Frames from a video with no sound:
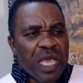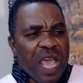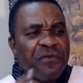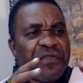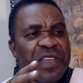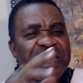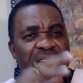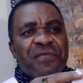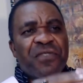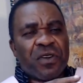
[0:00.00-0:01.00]
every
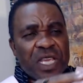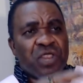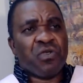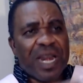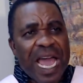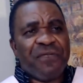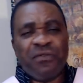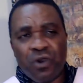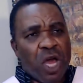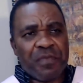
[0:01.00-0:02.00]
devil in your life
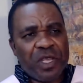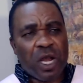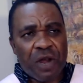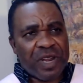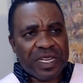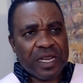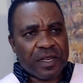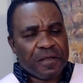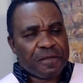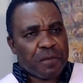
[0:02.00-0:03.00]
will not be tolerated.
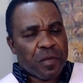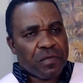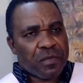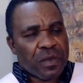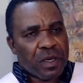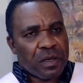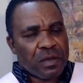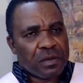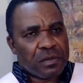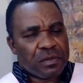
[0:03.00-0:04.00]

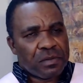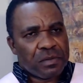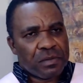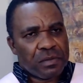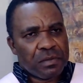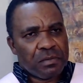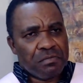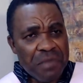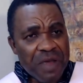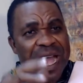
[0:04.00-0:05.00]
Yes.
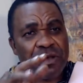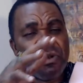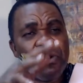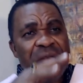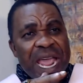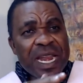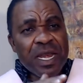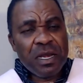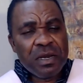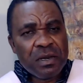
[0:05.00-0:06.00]
Miracle rain,